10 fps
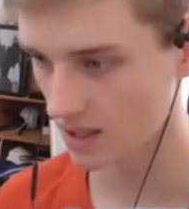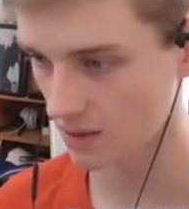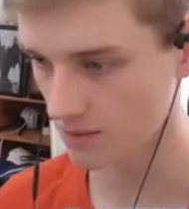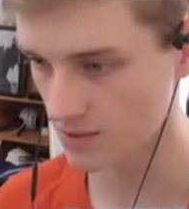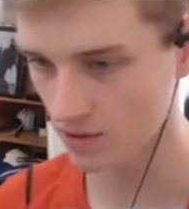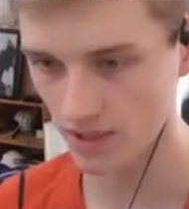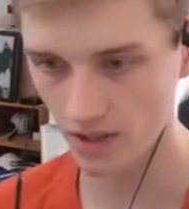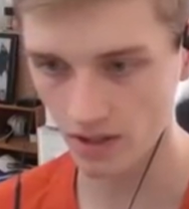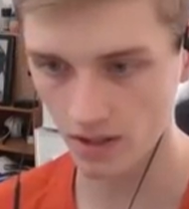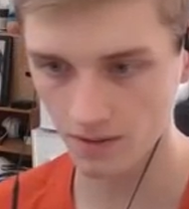Uh, we slowed
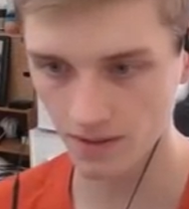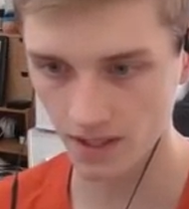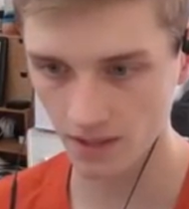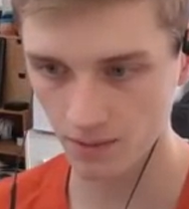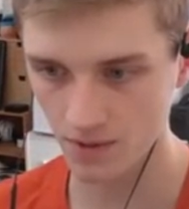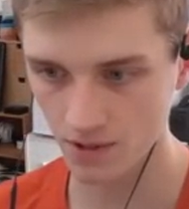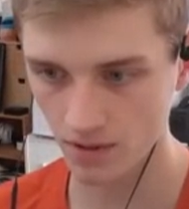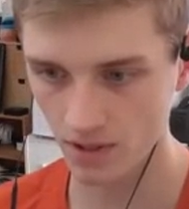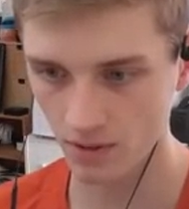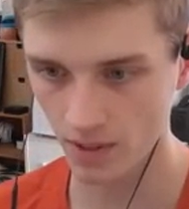down a lot, I feel like. We
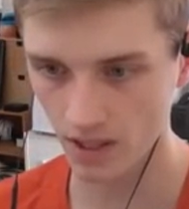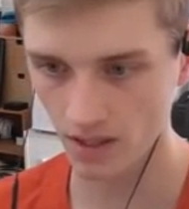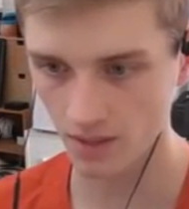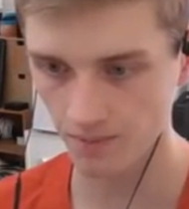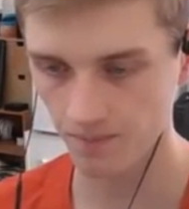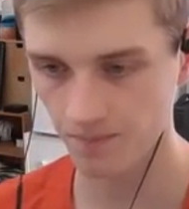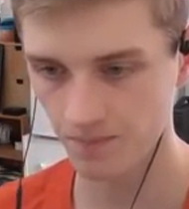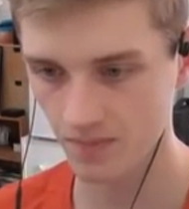slowed down quite a lot.